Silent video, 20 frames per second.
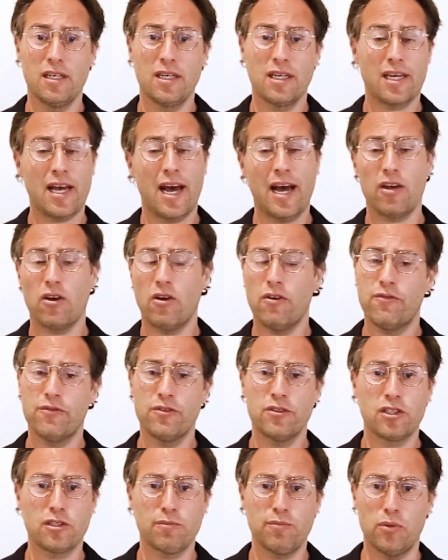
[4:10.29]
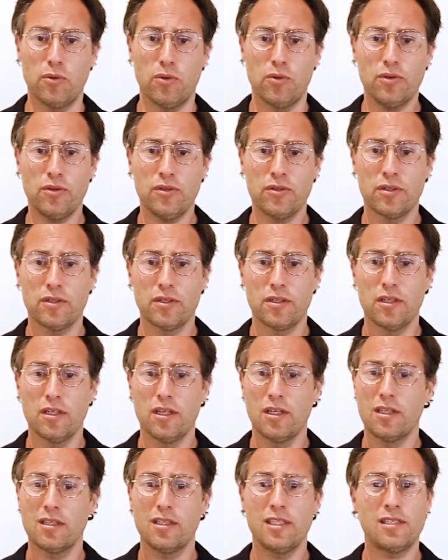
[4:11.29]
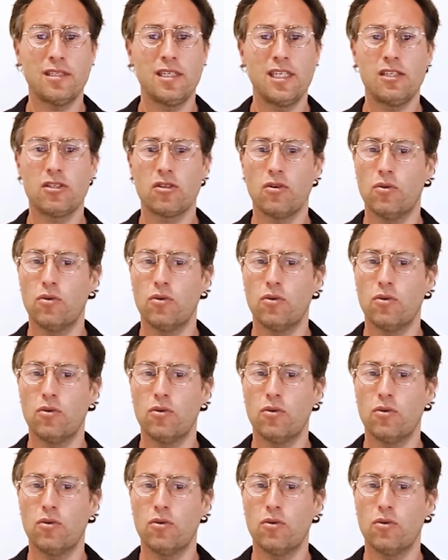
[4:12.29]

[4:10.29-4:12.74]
KO for sport, listening to